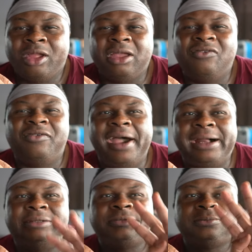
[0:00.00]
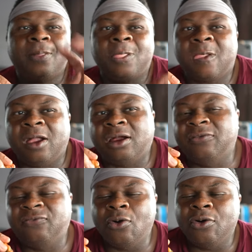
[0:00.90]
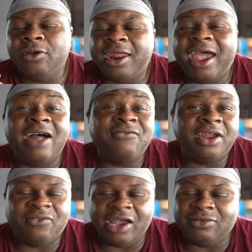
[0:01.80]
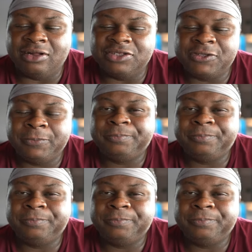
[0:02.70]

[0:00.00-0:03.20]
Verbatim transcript: Give that. Four and a half out of five plus.